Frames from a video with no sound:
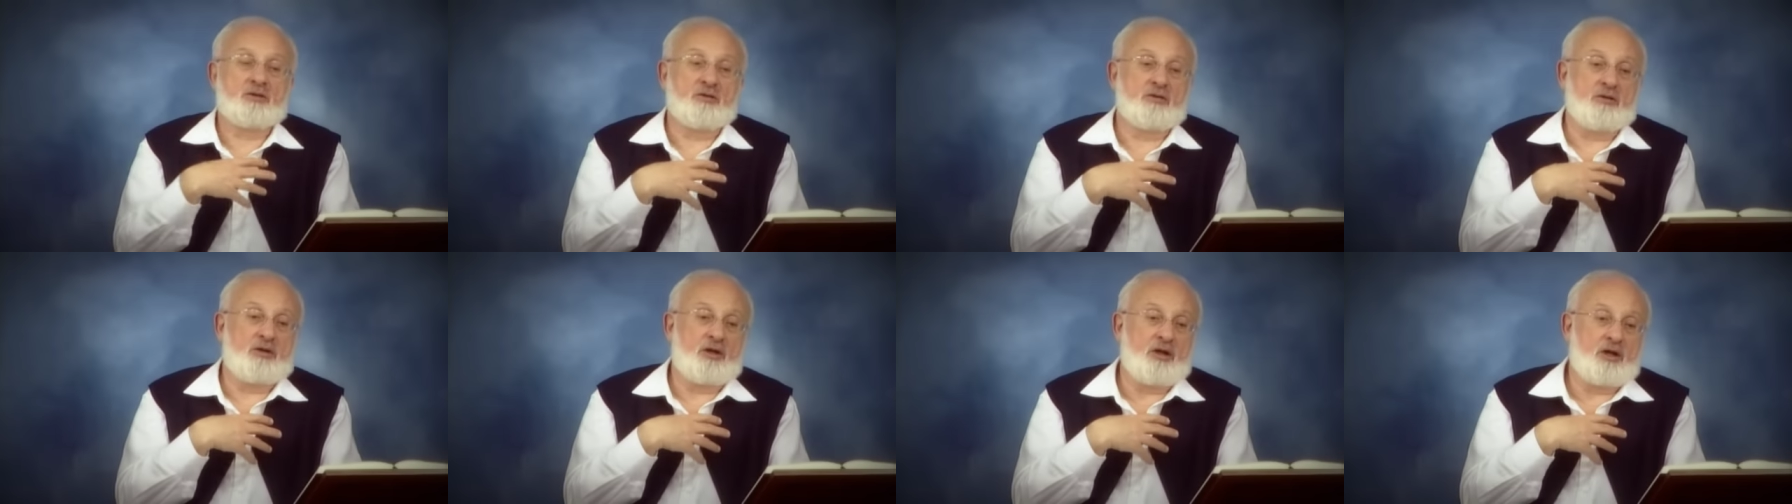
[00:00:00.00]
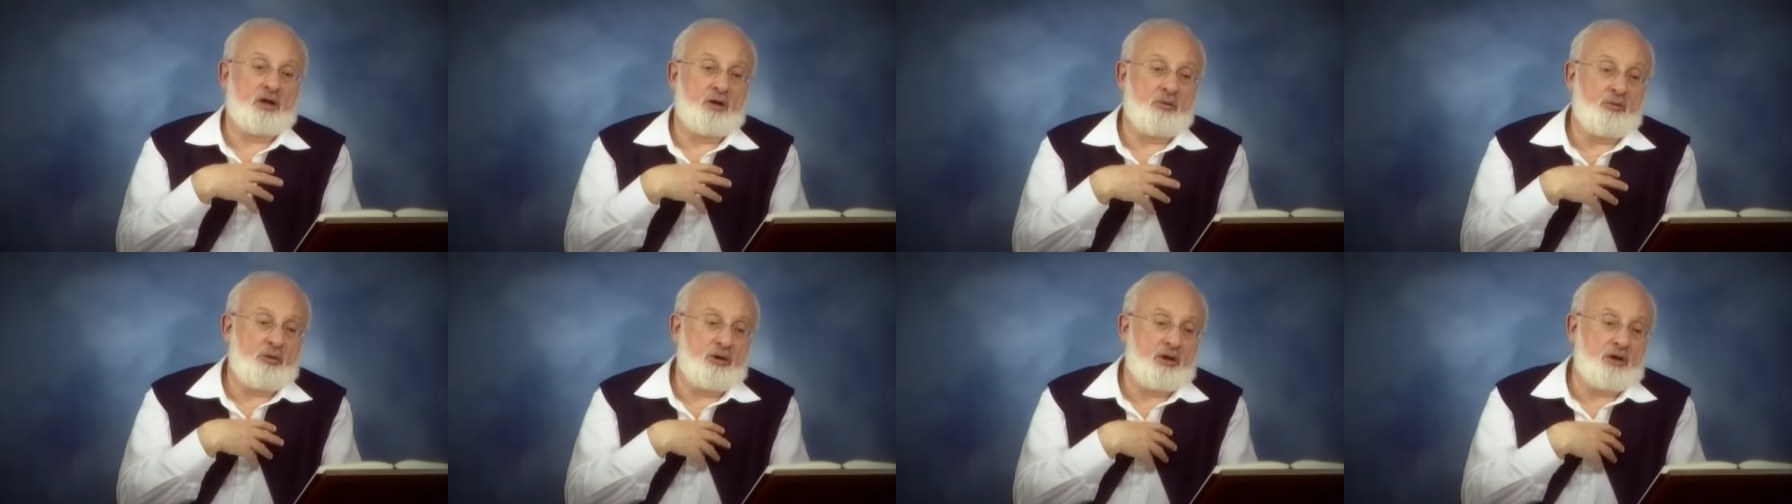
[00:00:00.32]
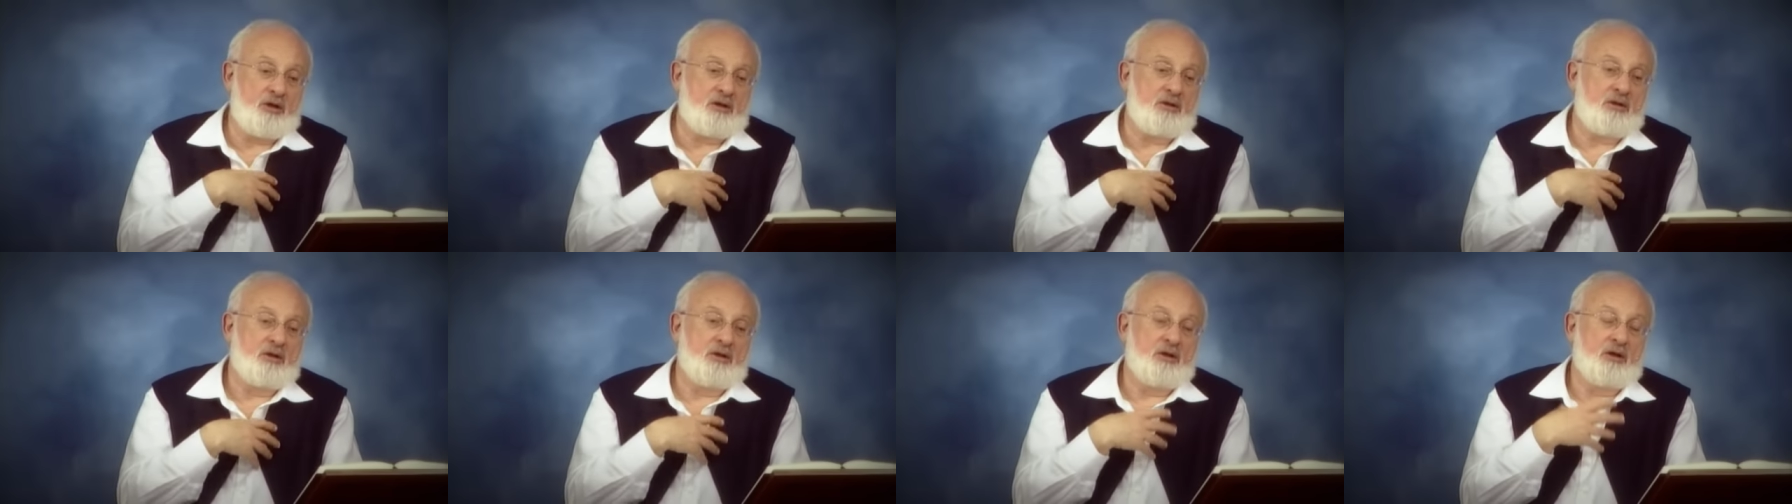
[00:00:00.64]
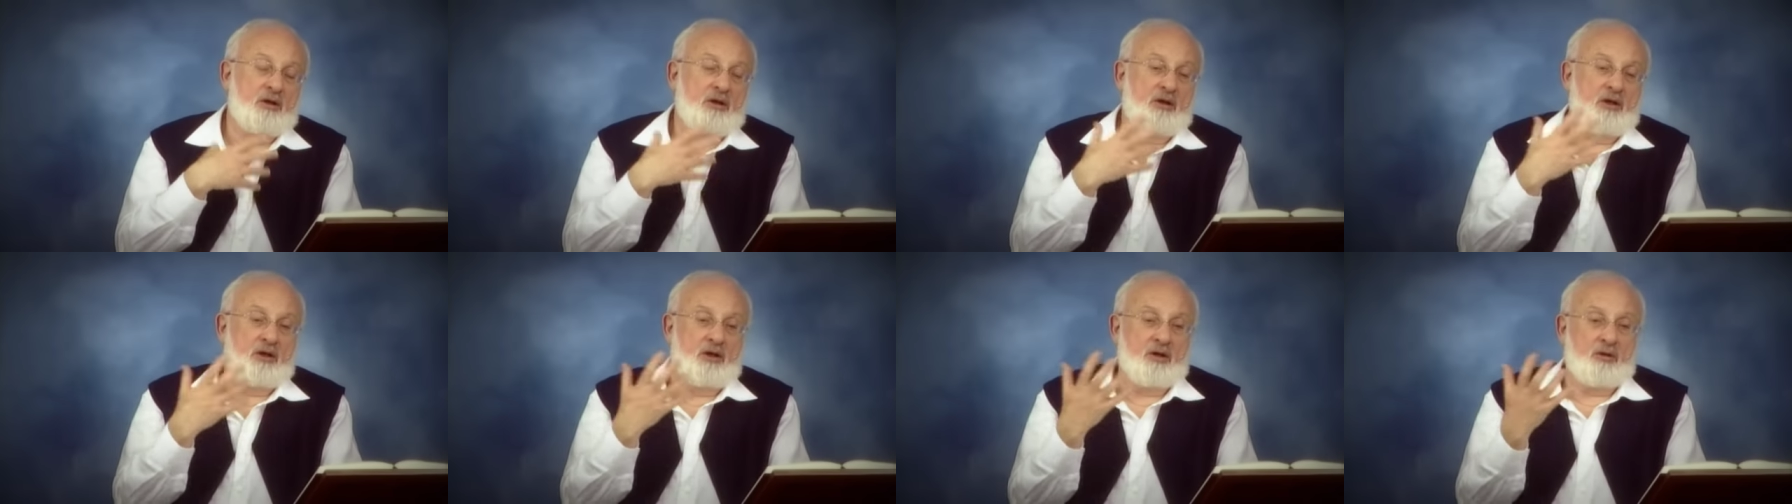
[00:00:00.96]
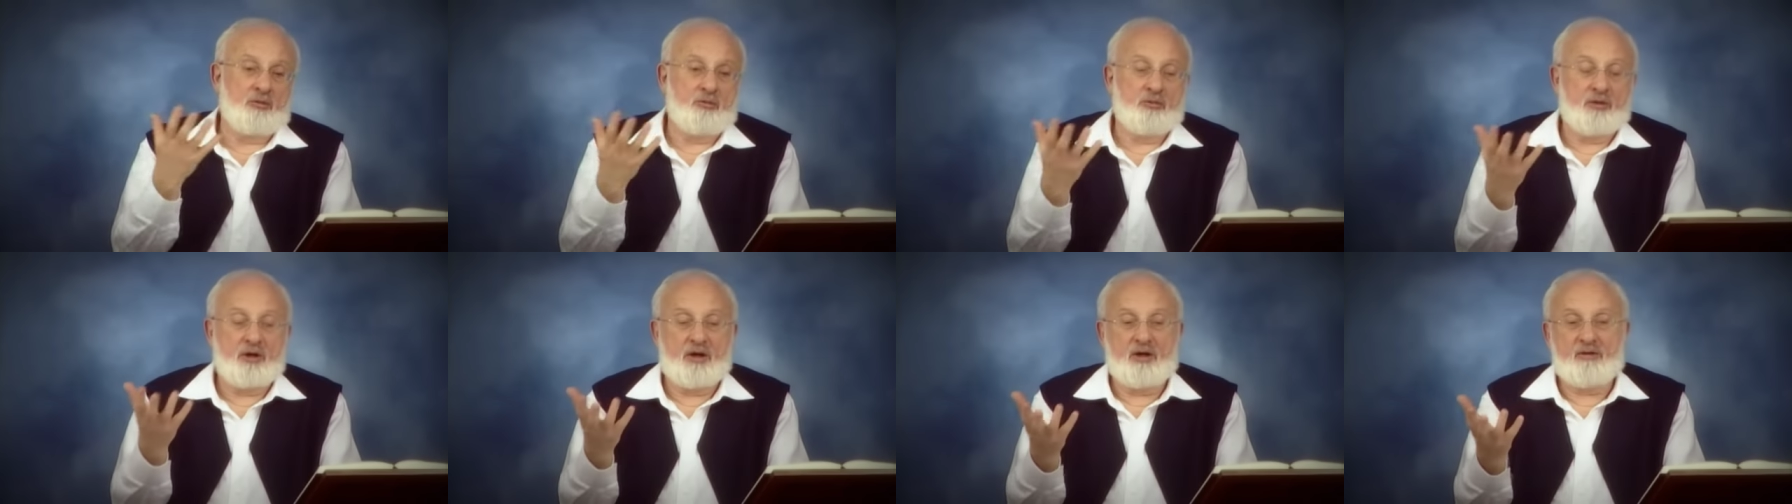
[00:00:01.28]
I am a will to
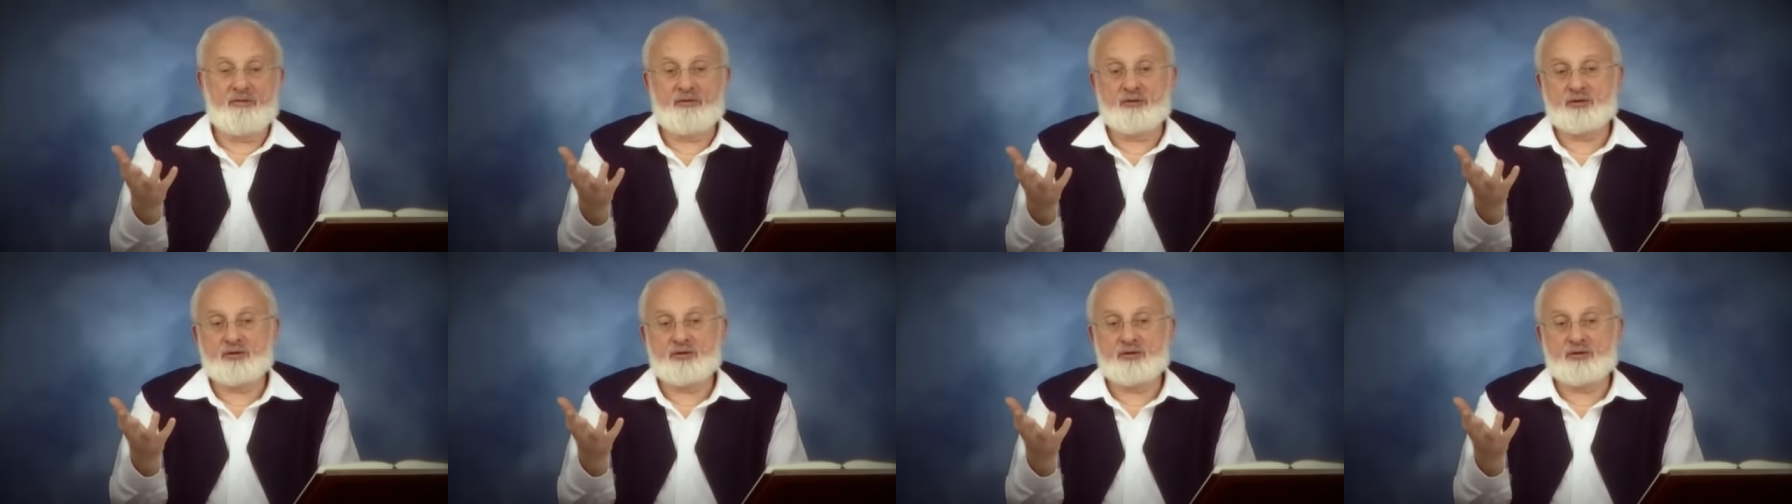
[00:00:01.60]
receive,